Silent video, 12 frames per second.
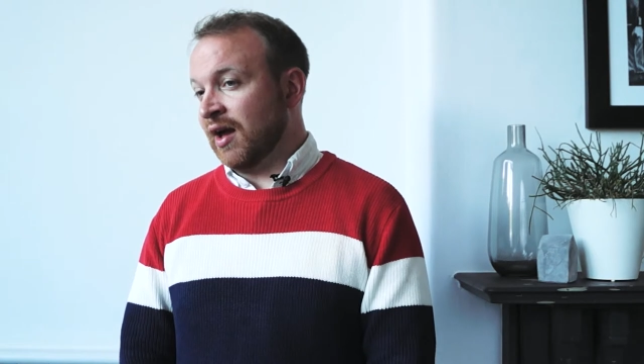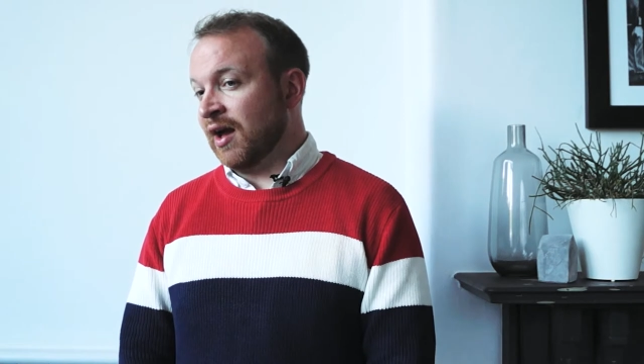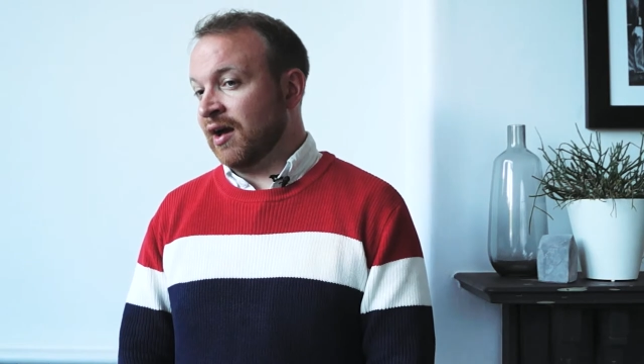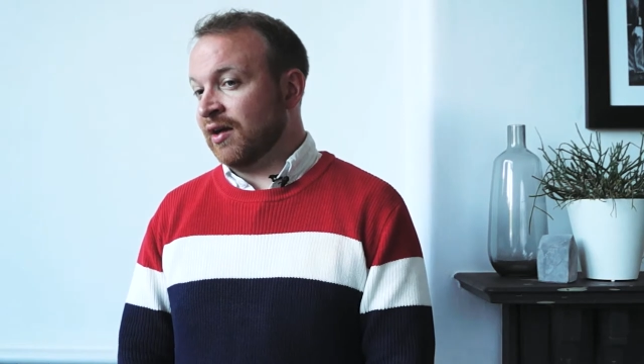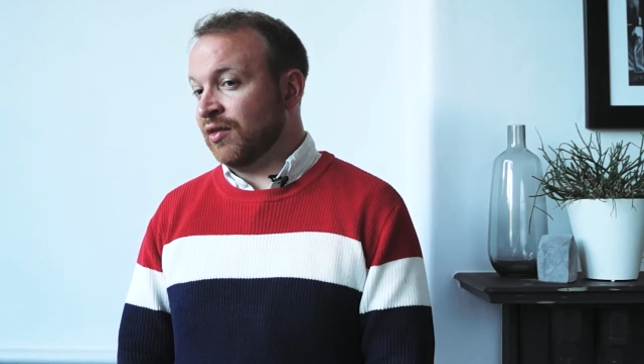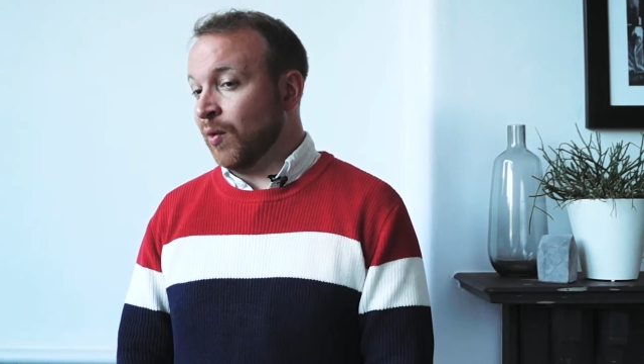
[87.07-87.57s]

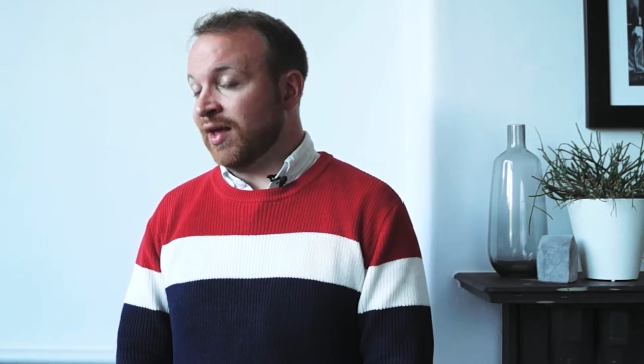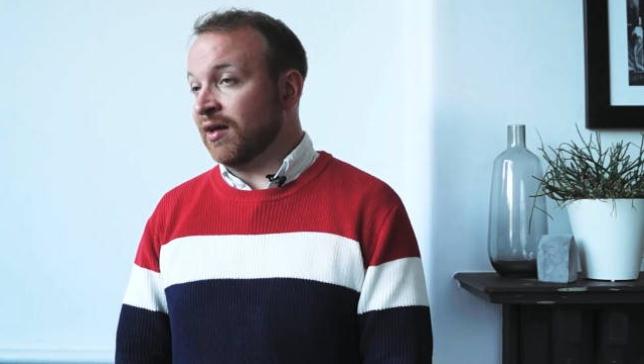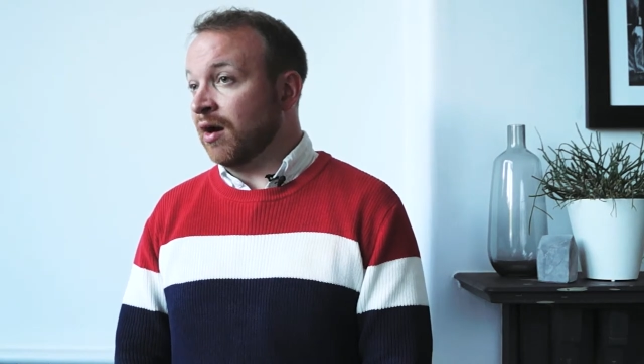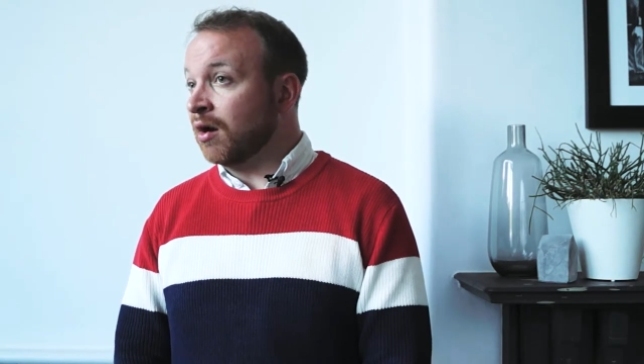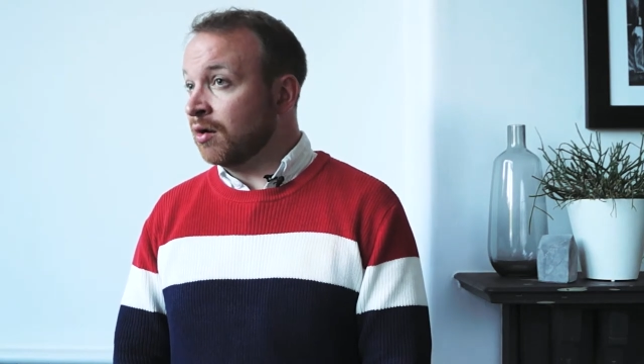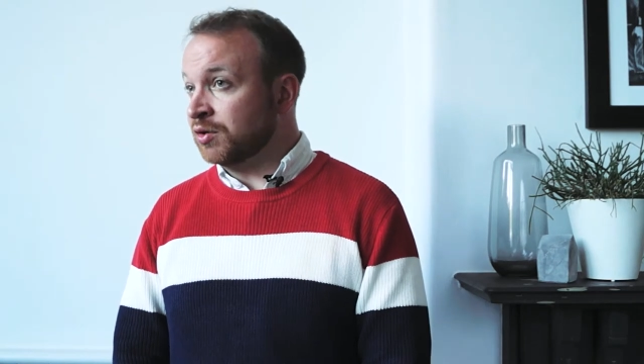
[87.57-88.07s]
uh, the way that
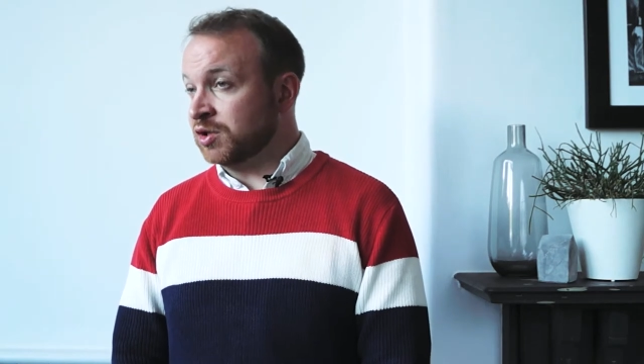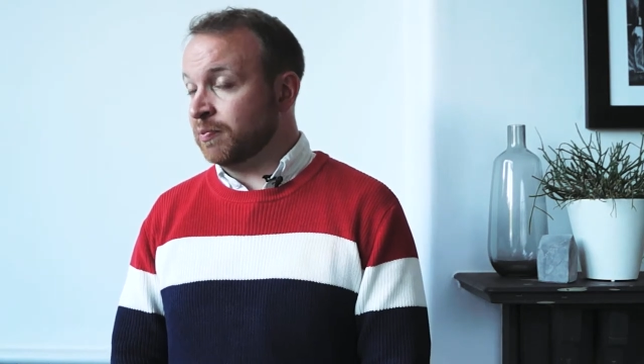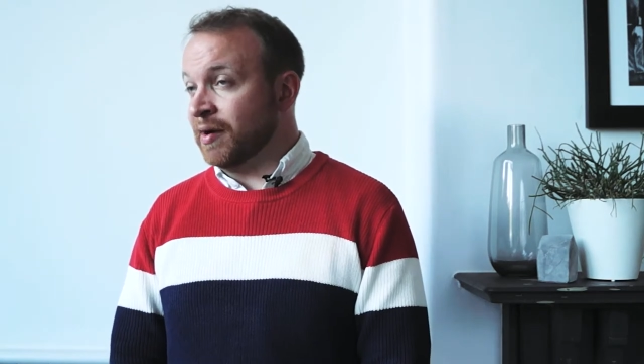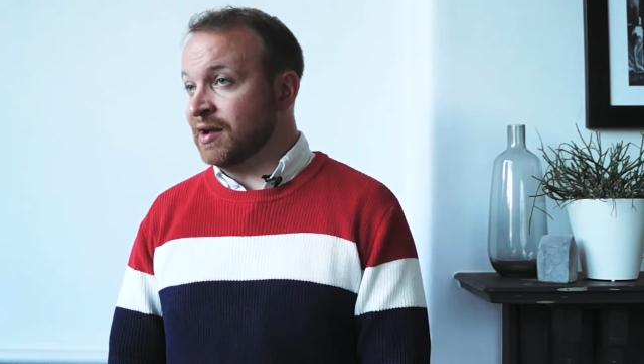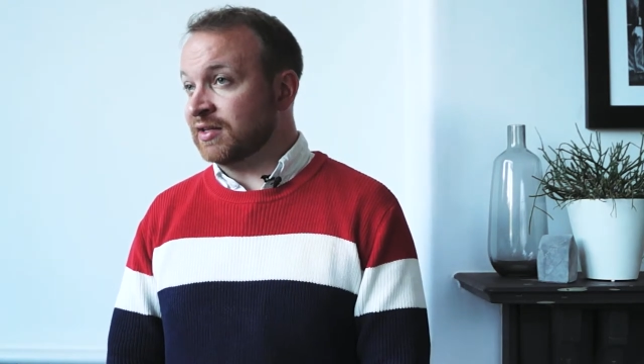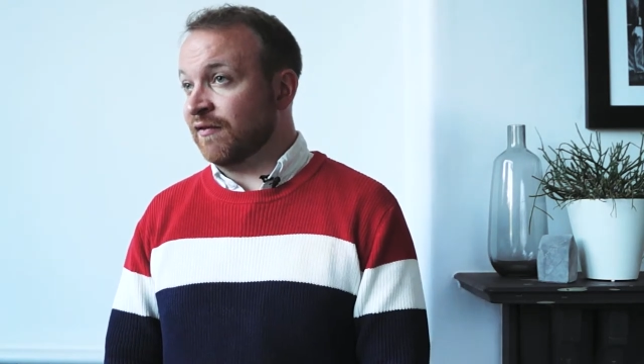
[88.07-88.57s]
unconscious
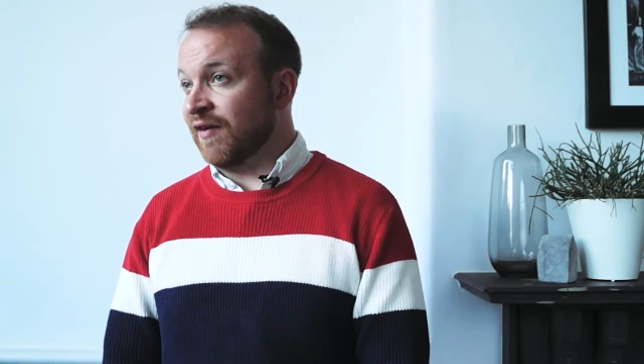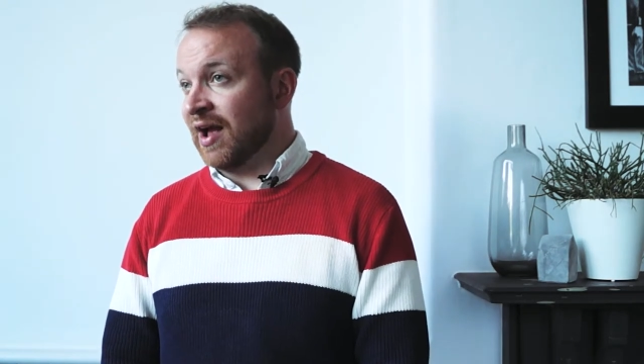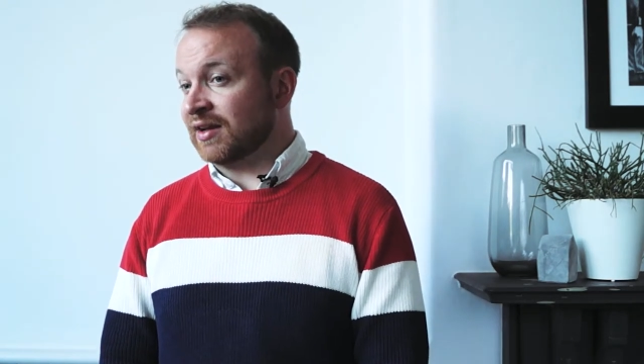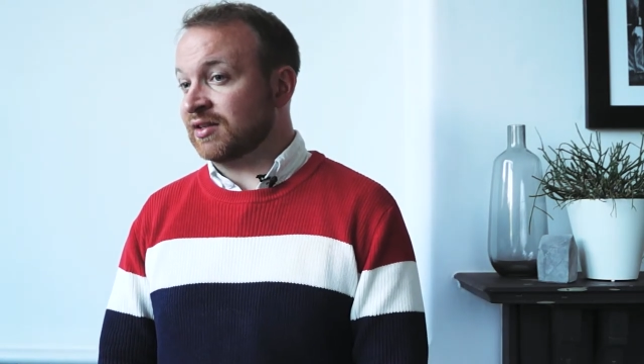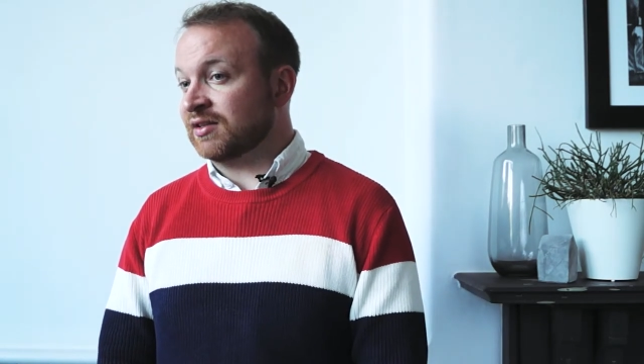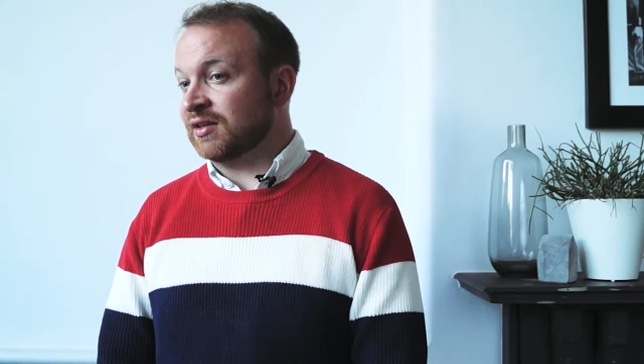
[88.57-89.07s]
bias
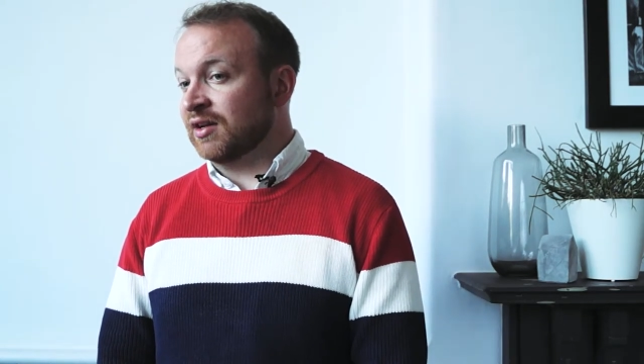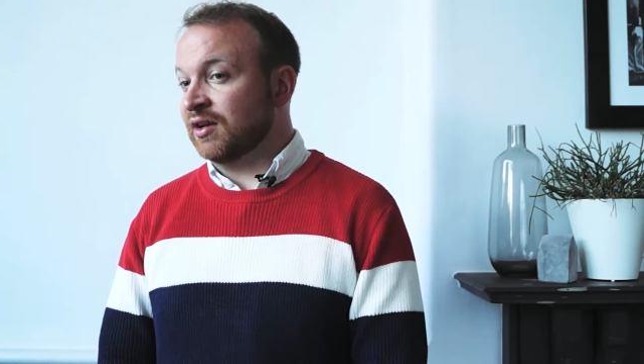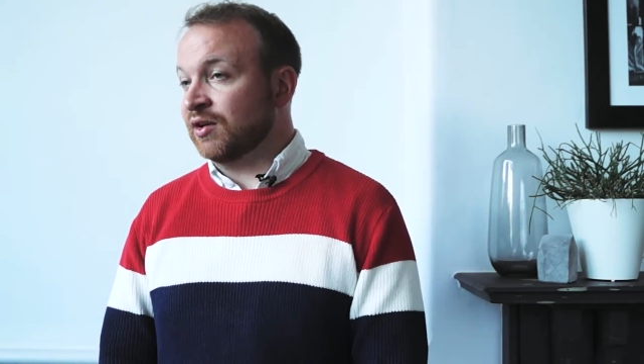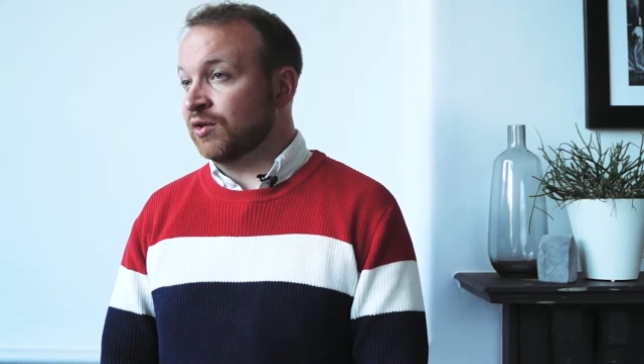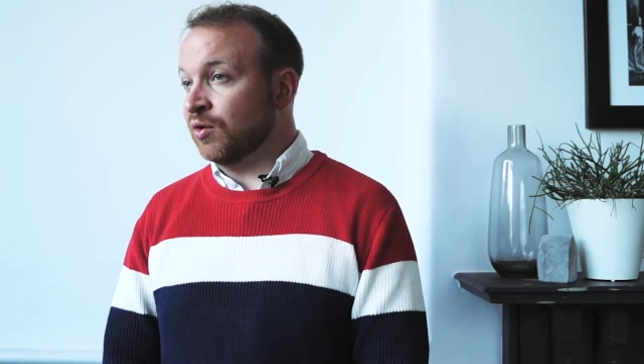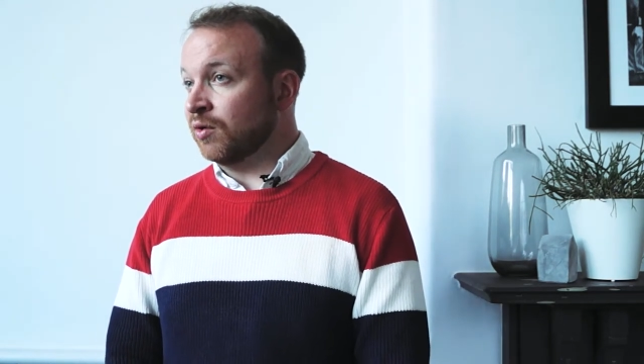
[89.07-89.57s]
affects
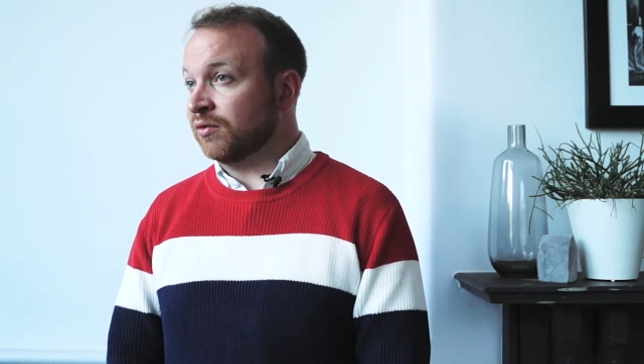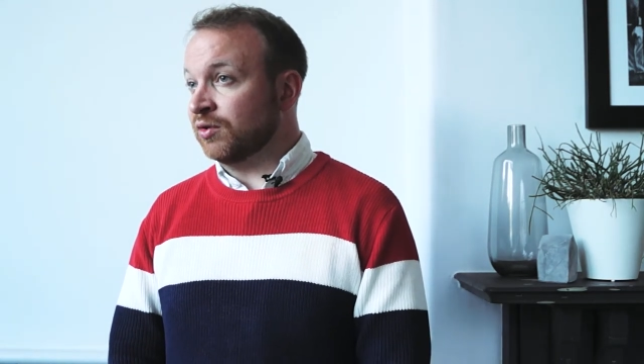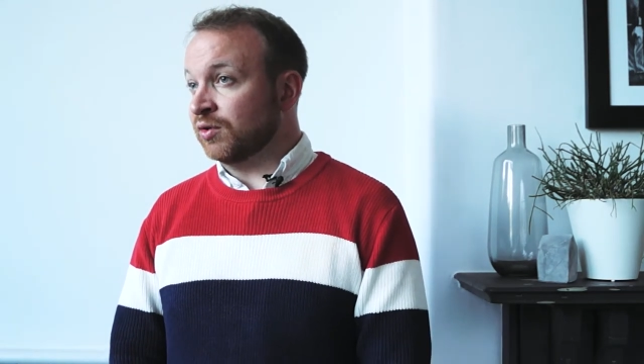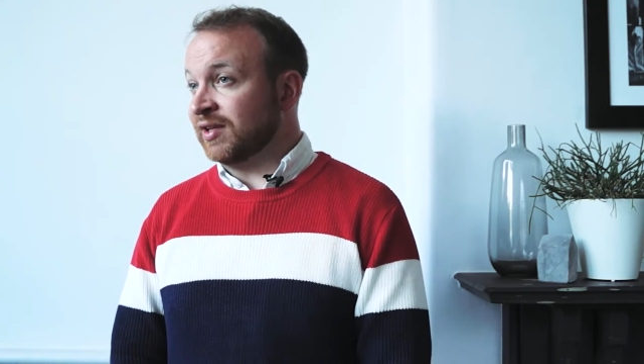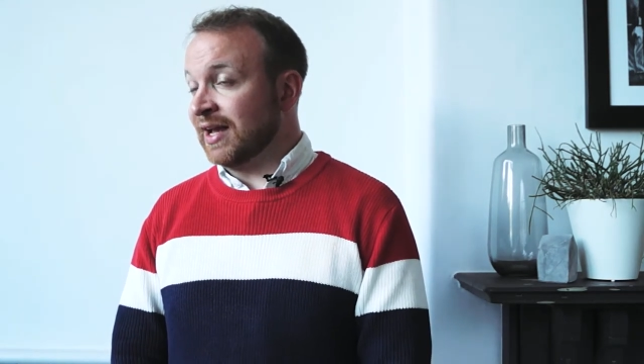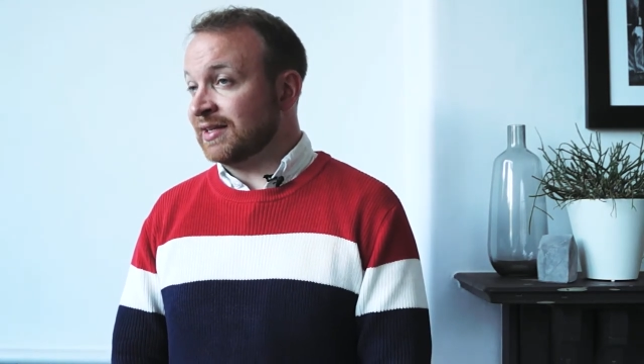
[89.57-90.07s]
your,
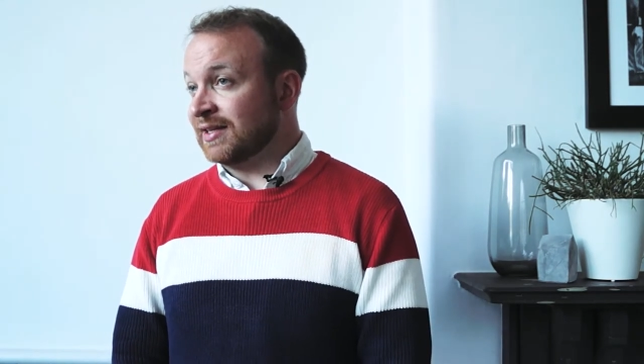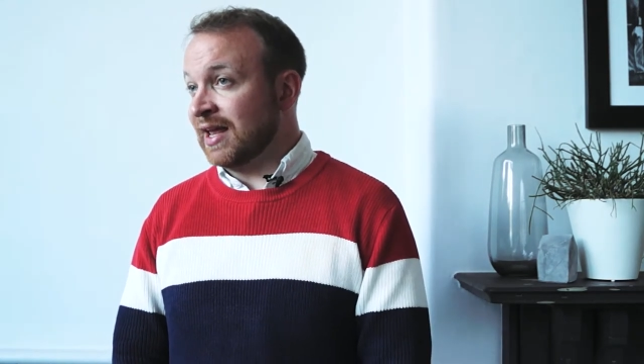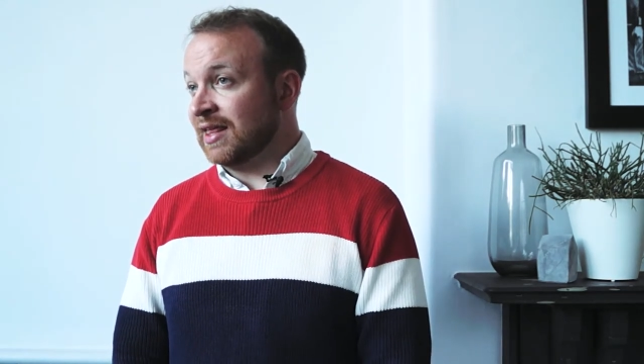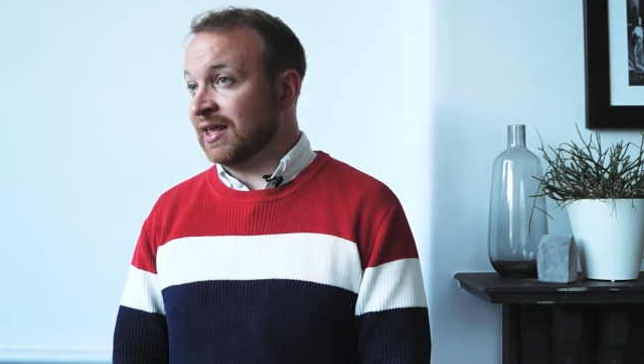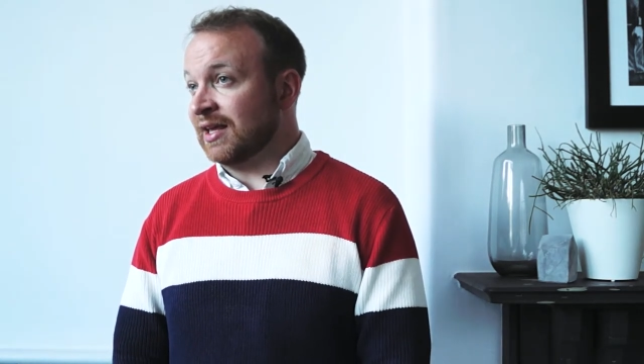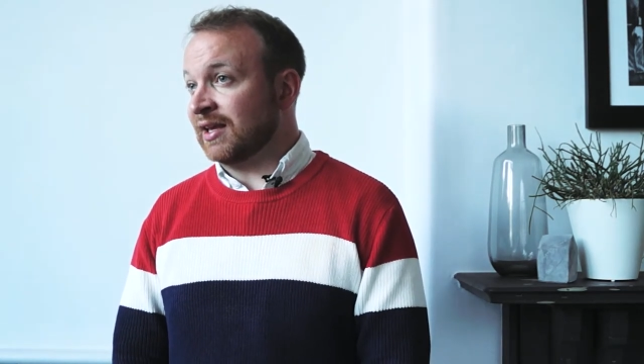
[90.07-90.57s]
your day-to-day
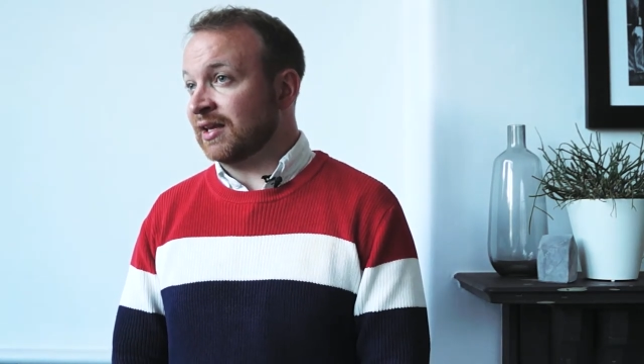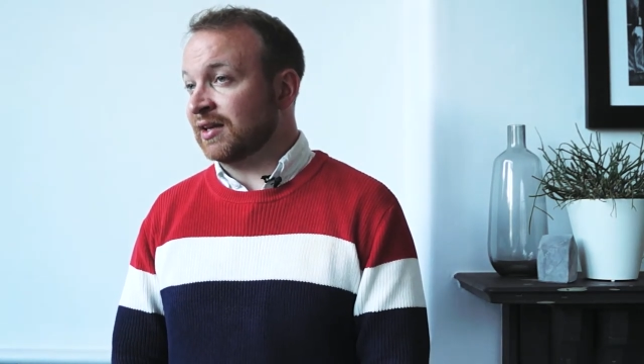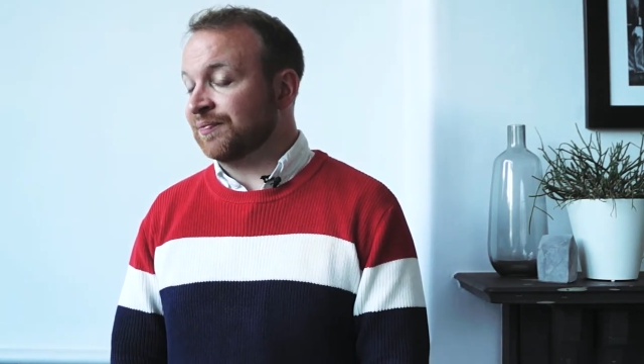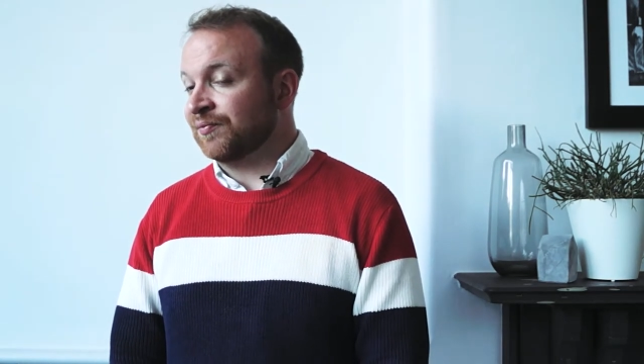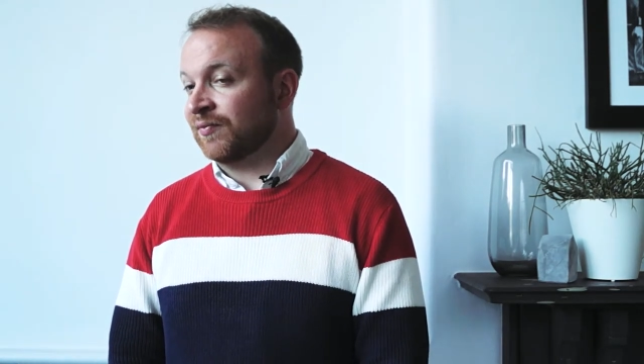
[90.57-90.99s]
thinking.